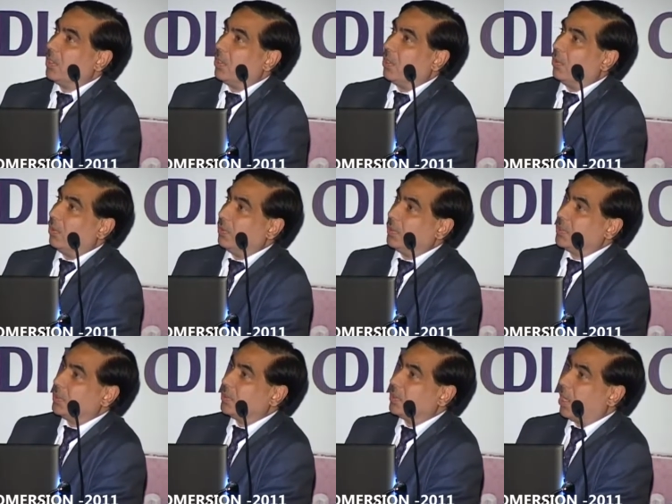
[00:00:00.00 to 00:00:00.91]
Now,
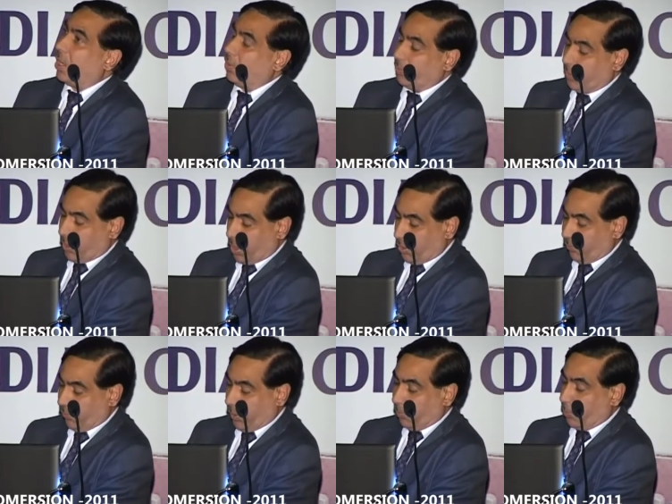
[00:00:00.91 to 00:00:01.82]
this is how the heart
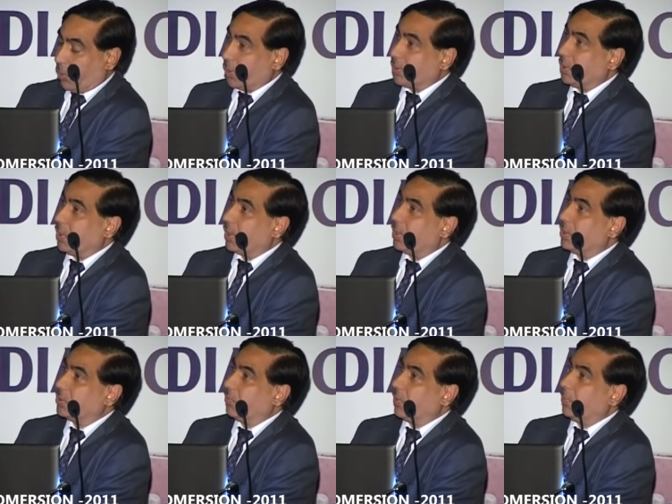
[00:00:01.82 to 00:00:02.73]
failure progression
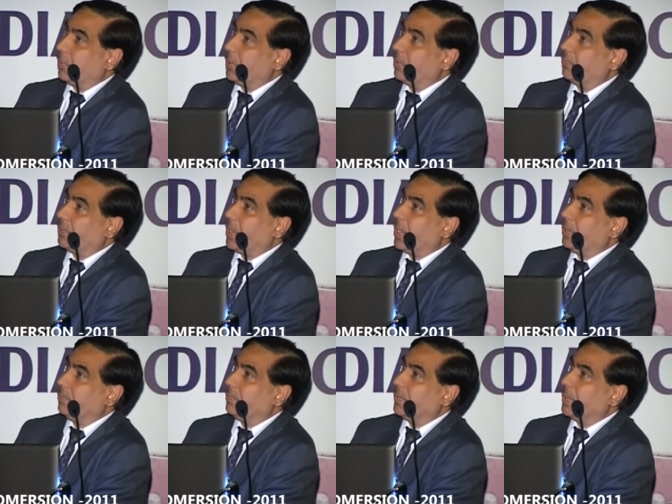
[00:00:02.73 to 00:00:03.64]
occurs over a period of
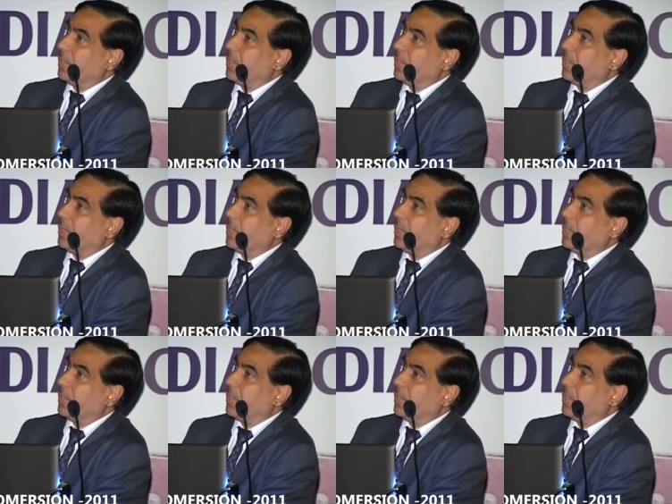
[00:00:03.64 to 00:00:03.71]
time.